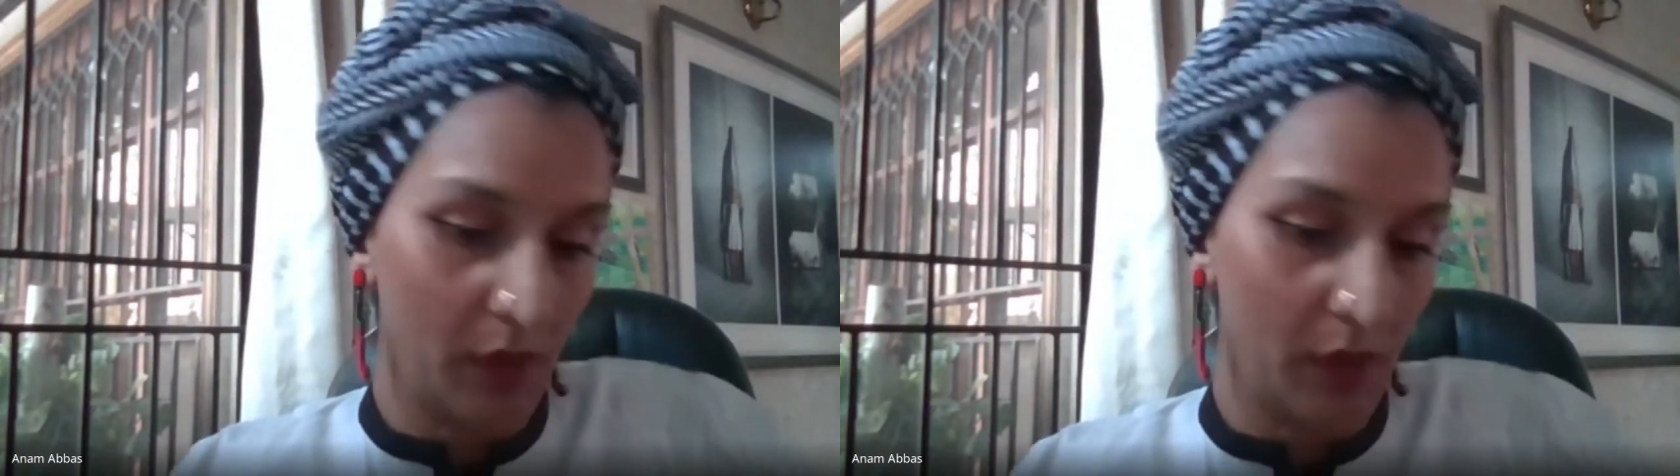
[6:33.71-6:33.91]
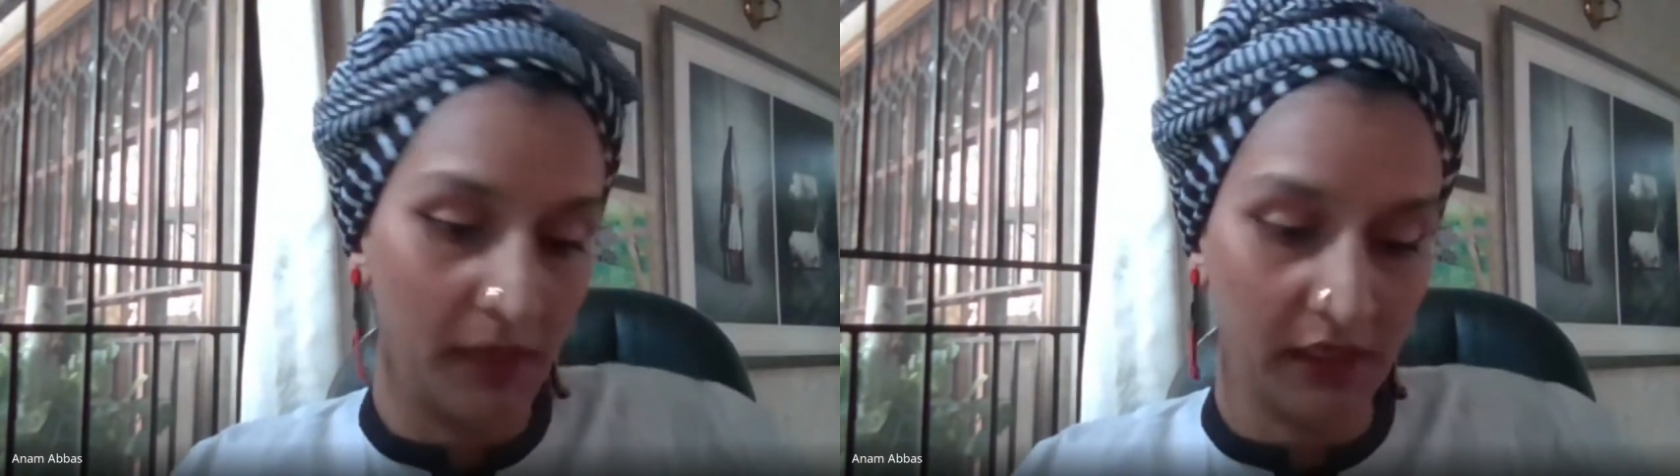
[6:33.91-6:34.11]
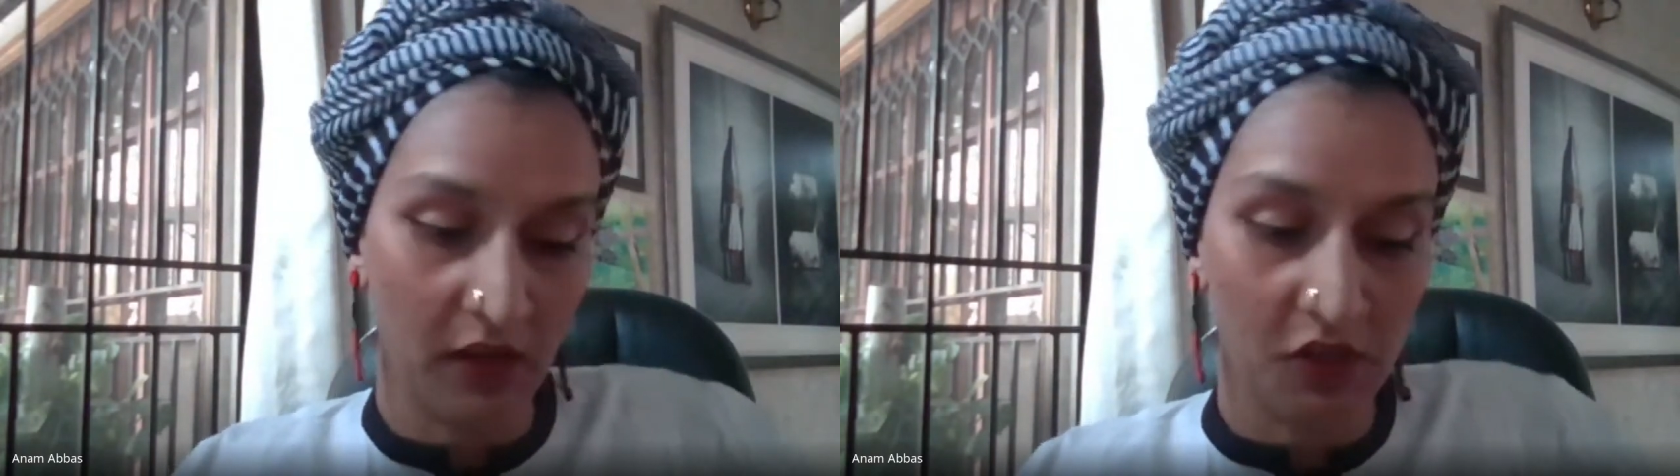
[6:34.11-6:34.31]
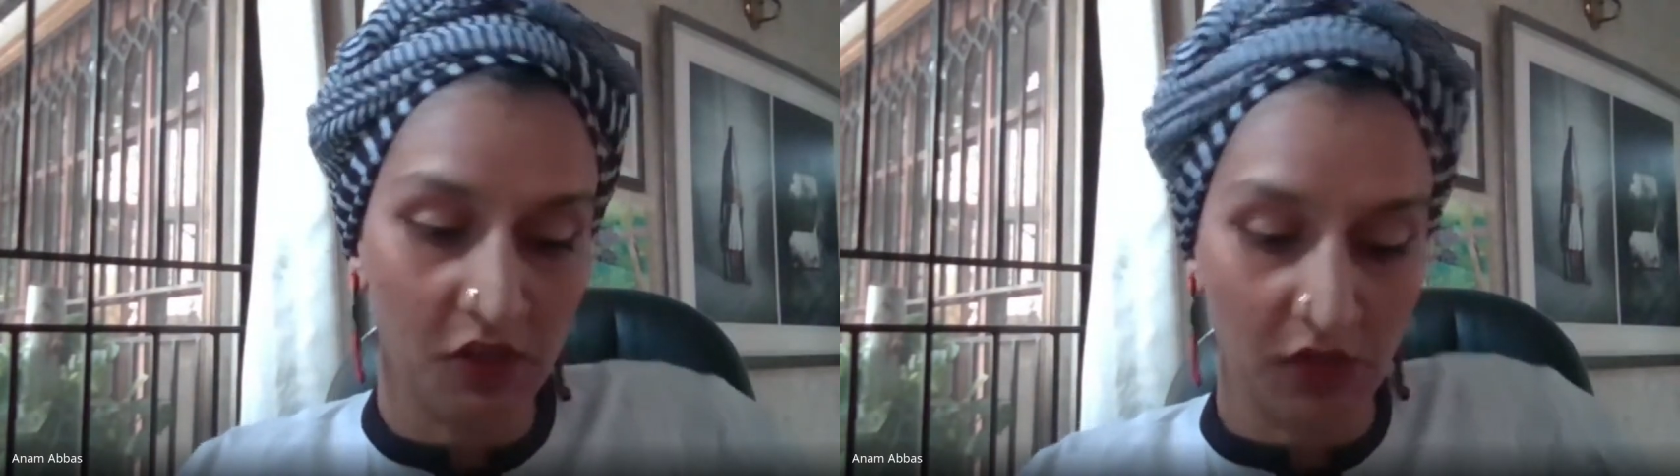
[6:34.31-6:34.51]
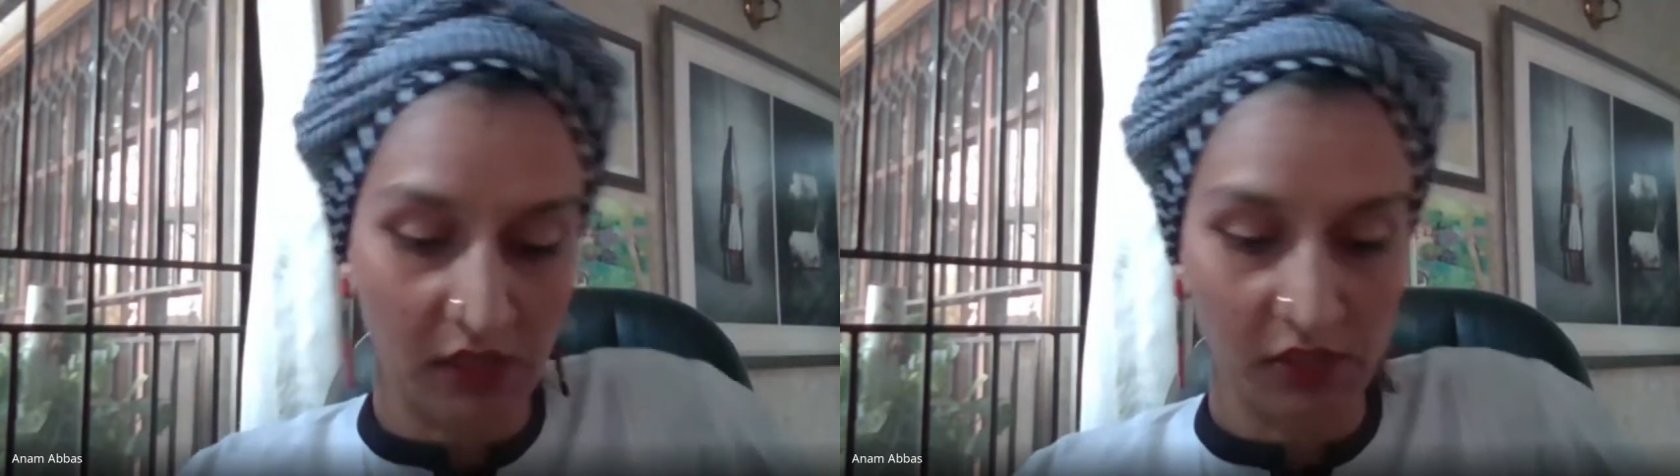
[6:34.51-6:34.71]
I met a young
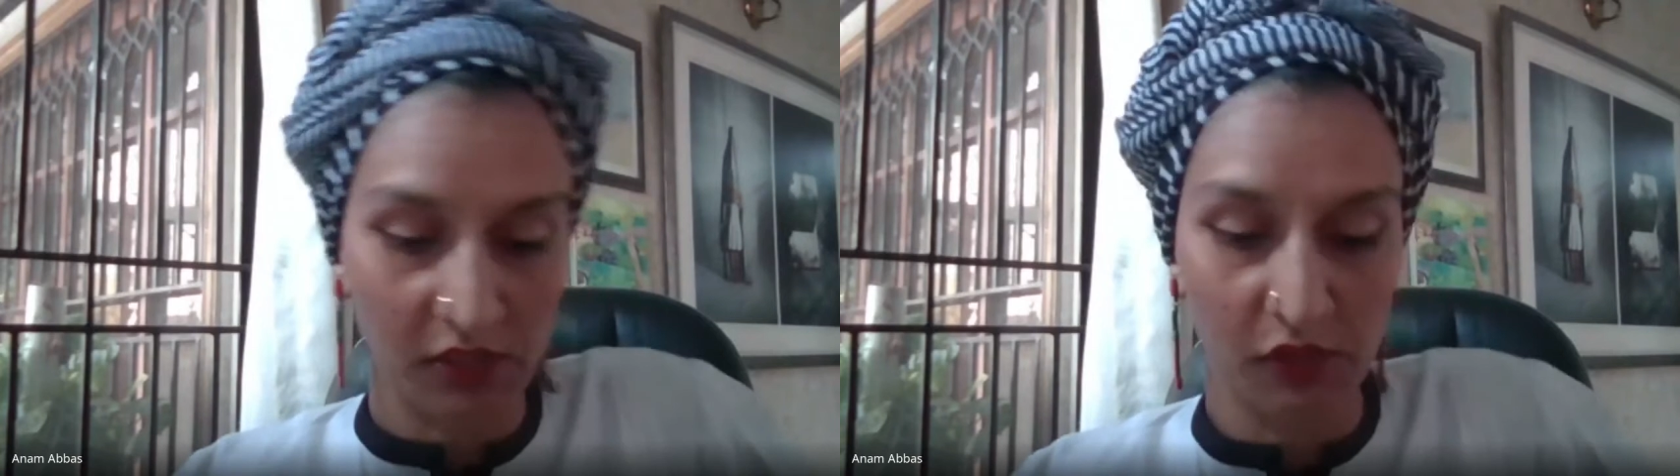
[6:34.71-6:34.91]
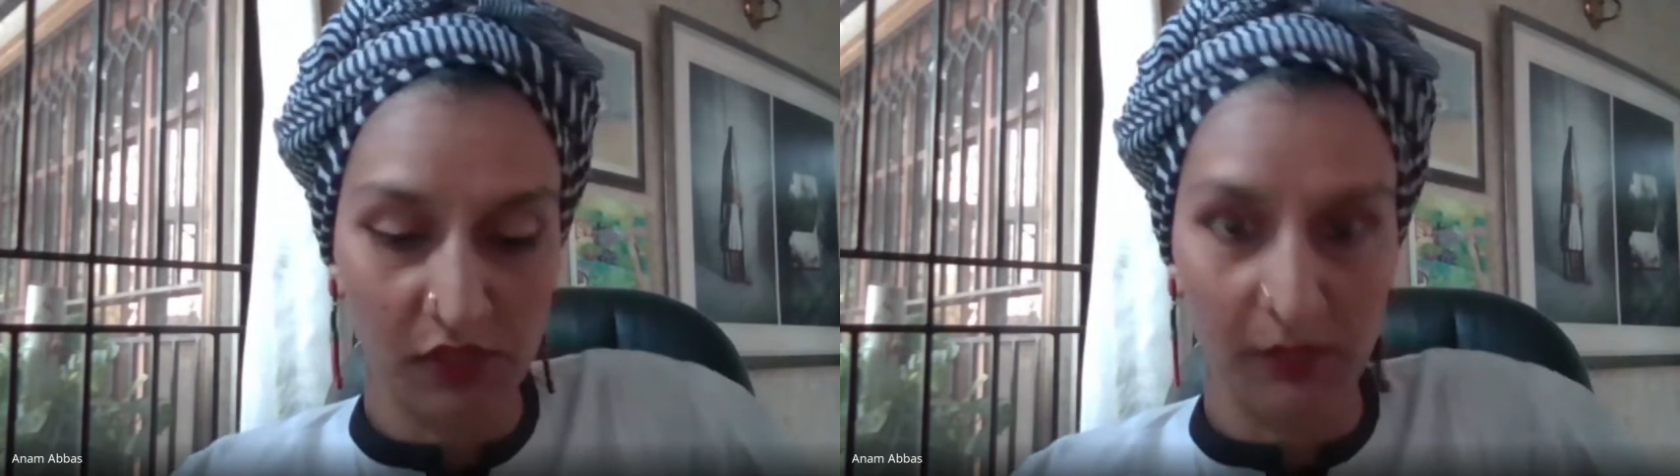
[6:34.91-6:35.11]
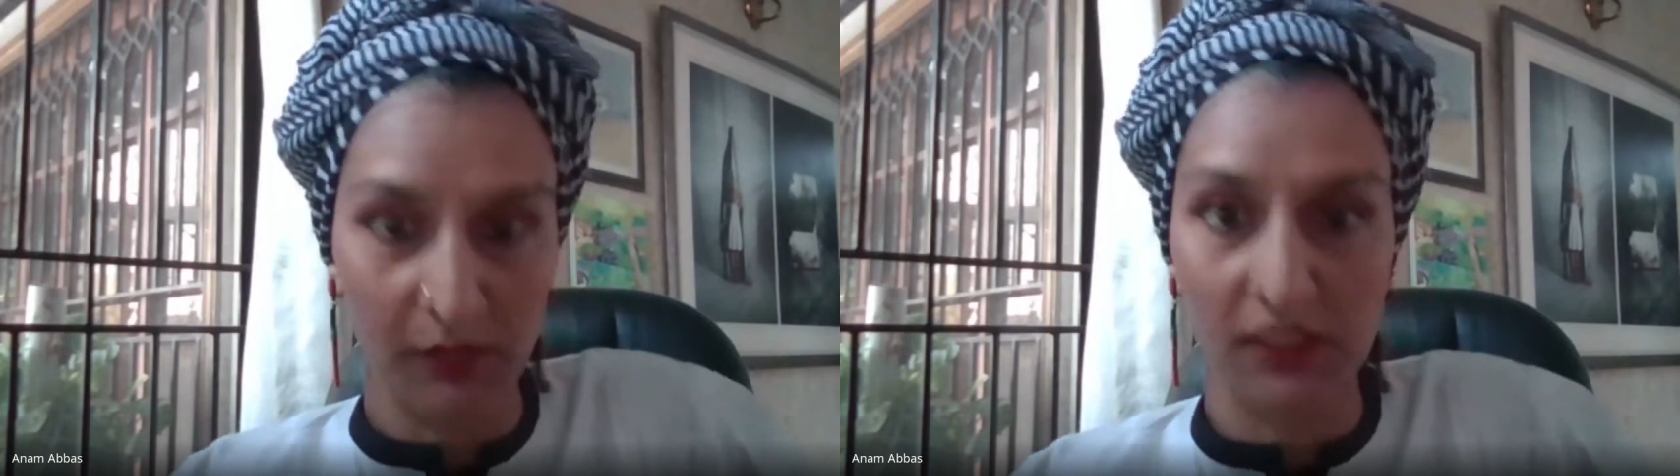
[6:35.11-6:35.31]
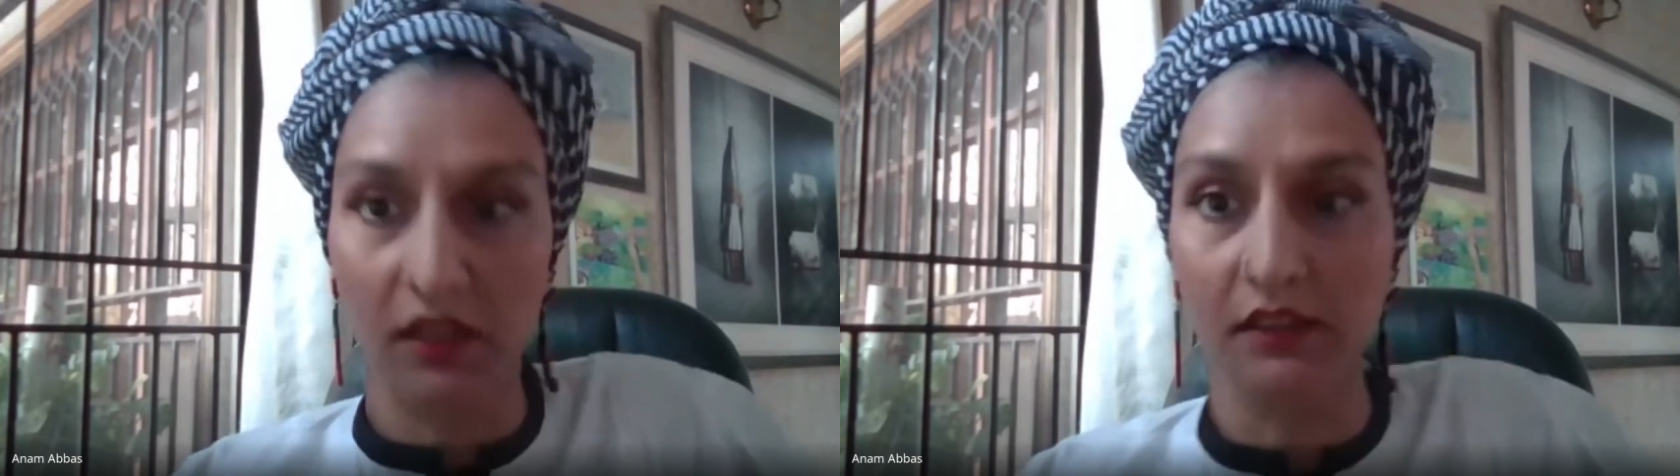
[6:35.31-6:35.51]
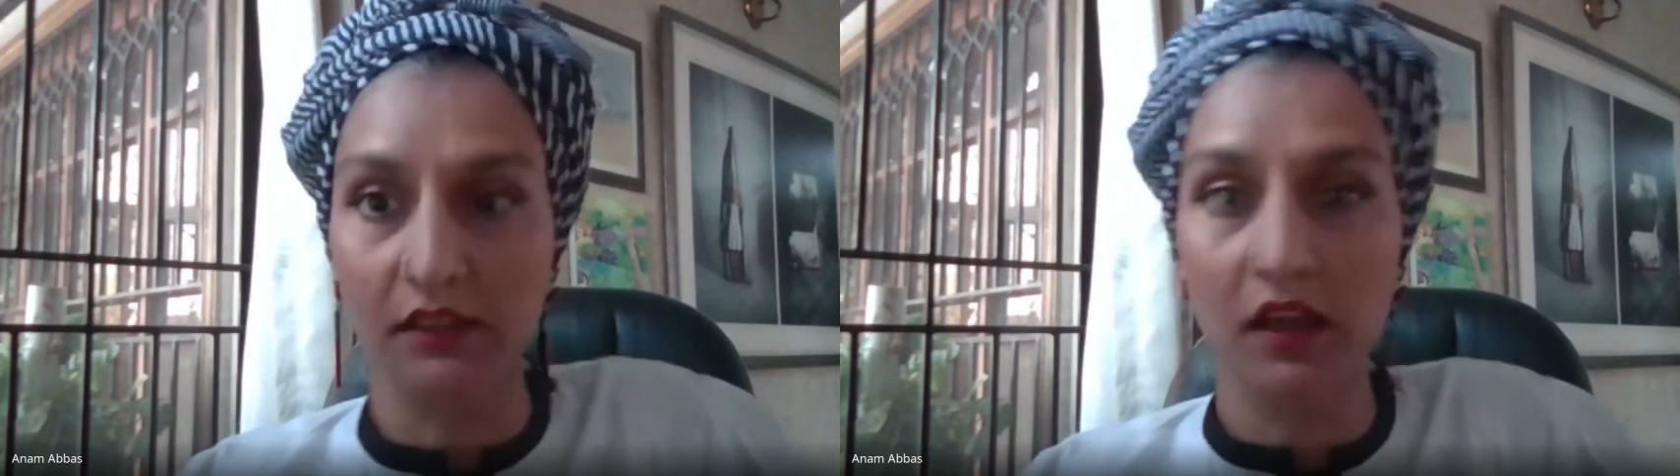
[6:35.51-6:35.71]
director whose name is
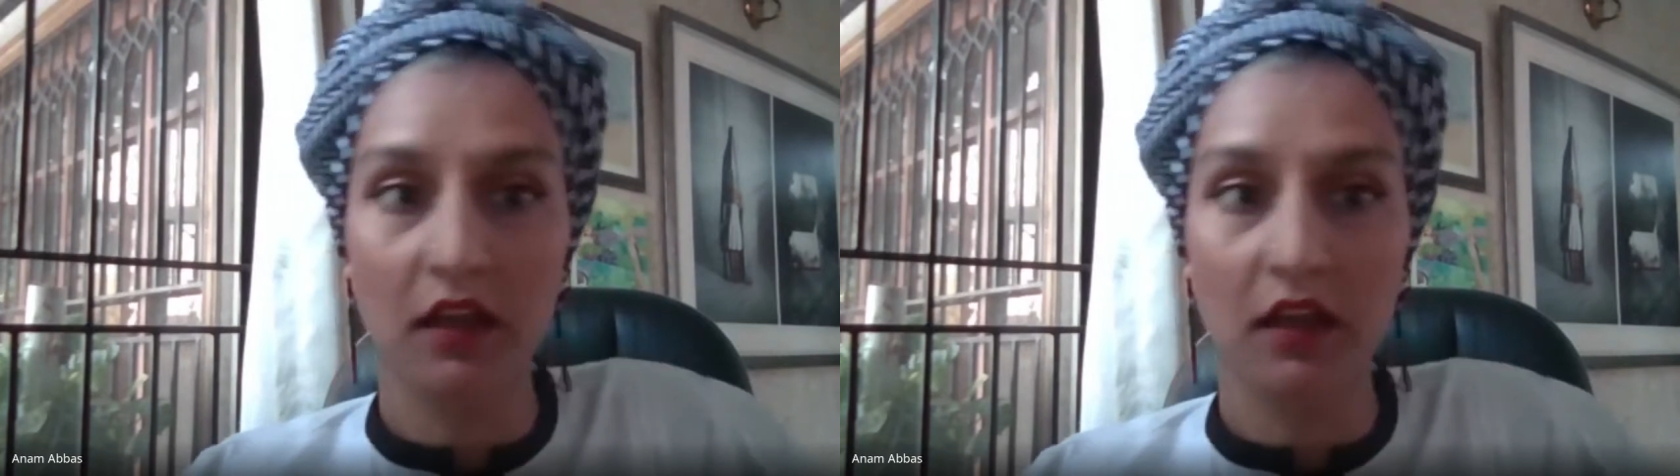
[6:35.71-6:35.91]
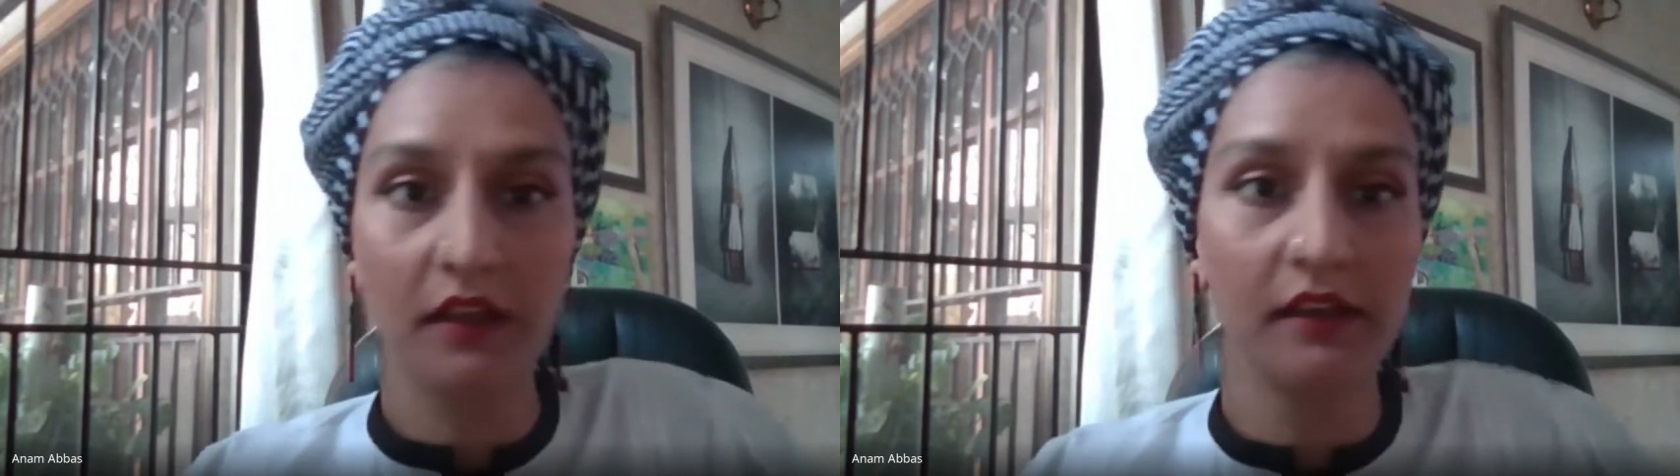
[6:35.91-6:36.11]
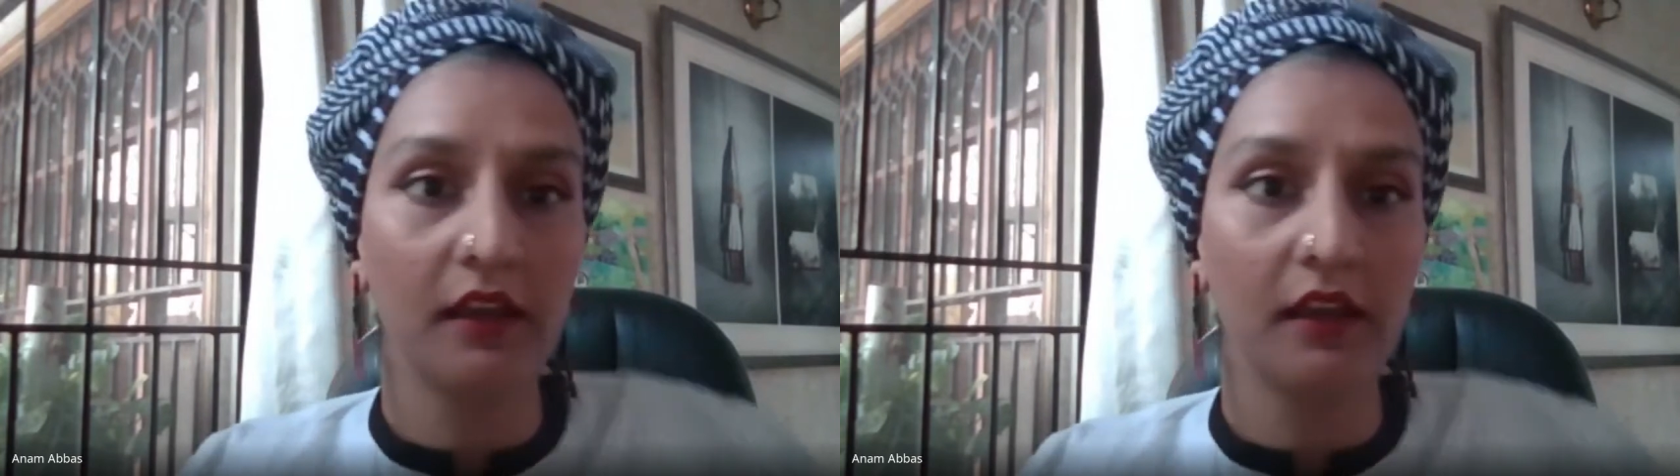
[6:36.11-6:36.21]
Saad Khan.